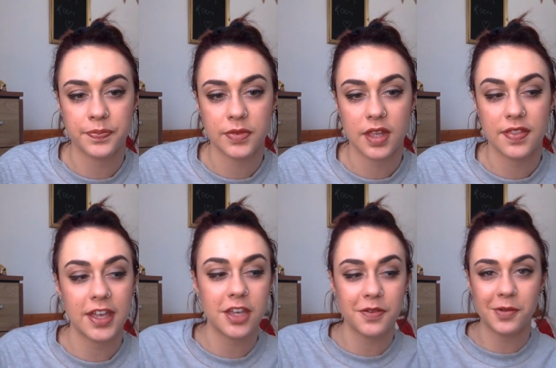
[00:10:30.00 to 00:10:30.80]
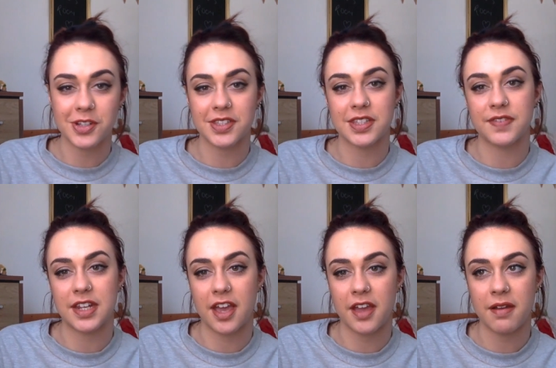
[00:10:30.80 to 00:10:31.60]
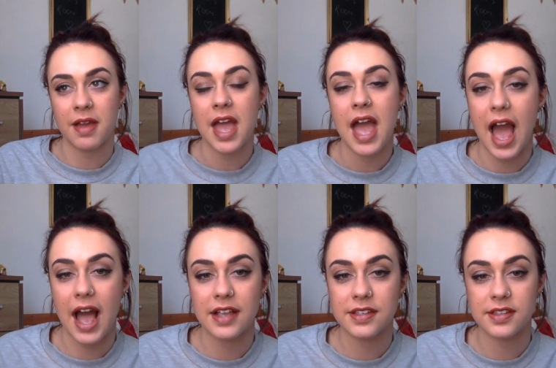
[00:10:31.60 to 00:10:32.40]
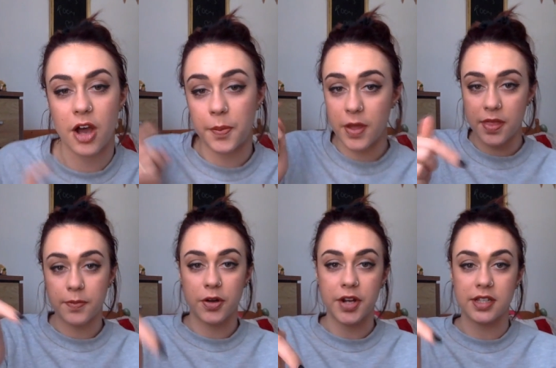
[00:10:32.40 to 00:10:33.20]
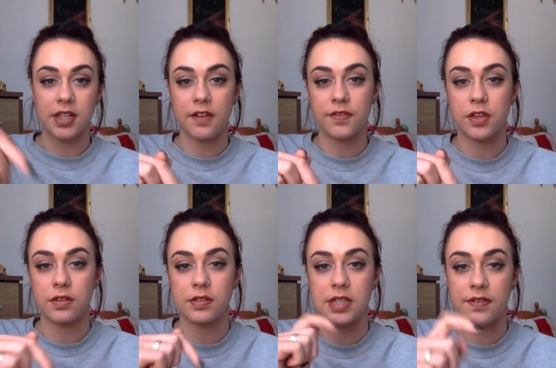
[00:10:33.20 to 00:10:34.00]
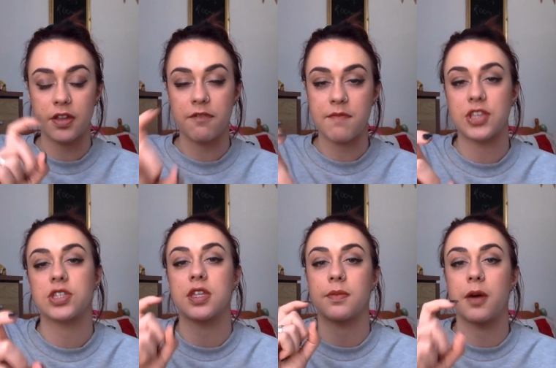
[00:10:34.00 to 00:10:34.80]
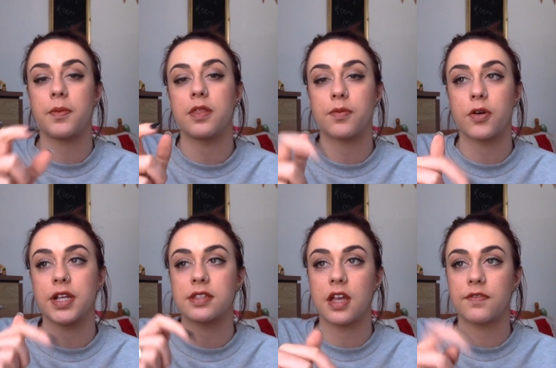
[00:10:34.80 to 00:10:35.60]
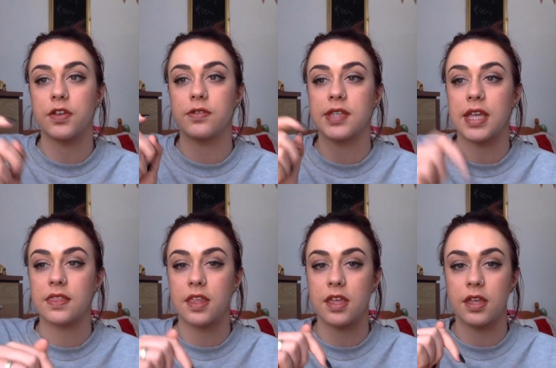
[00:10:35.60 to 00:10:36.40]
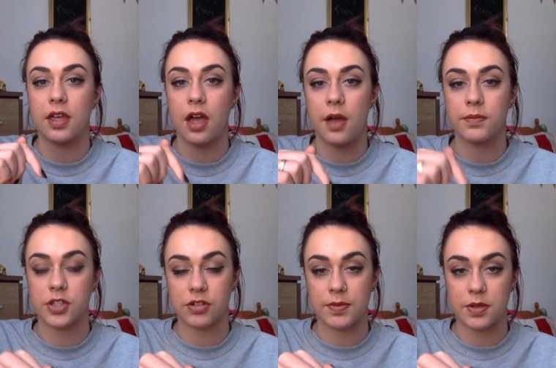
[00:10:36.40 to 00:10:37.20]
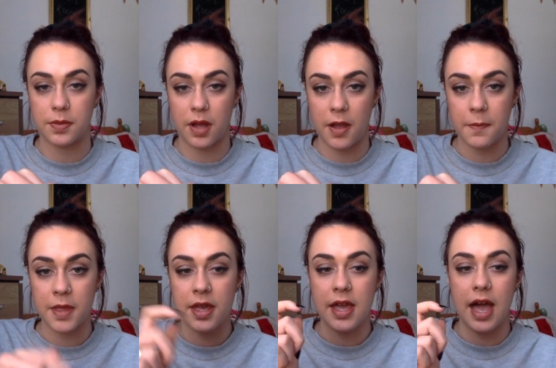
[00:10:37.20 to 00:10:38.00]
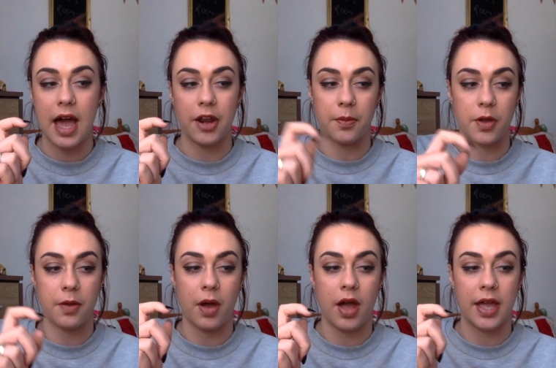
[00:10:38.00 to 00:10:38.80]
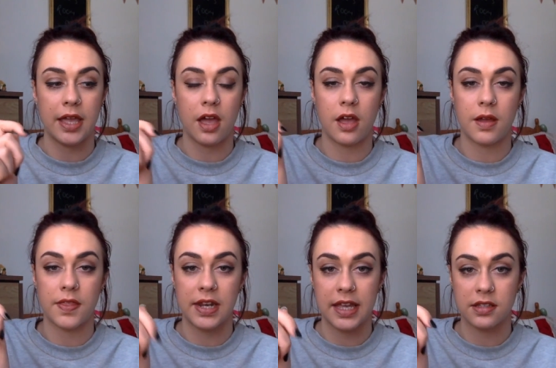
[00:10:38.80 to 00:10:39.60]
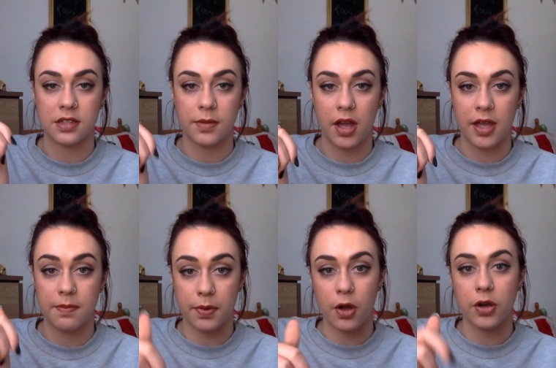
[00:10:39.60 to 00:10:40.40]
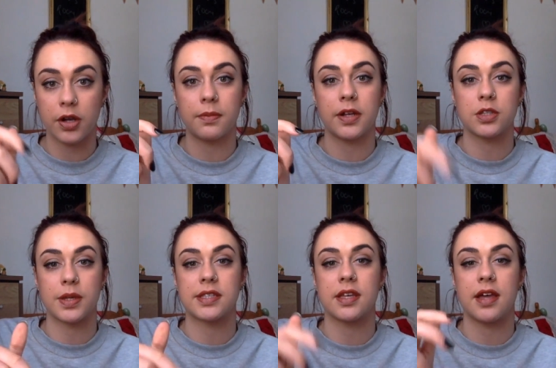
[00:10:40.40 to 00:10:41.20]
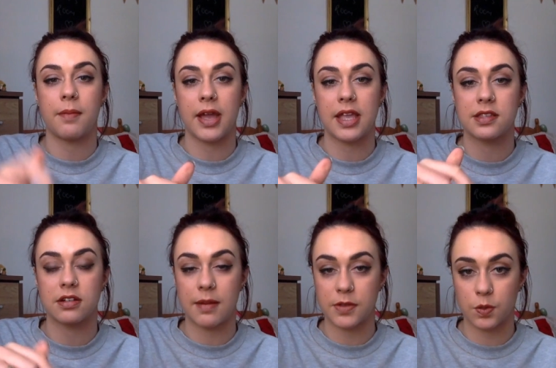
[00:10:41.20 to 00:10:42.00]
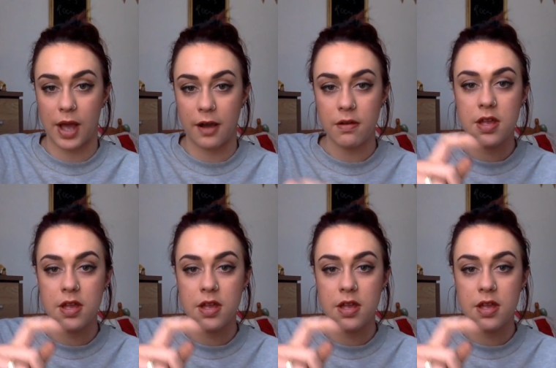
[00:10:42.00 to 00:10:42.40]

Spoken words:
Thank you for watching this video. As I'll put the products that I've used, even though I've mentioned them, I'll put the products that I've used in the description bar, and I'll put my the links to my blog, my Twitter and my Instagram as well,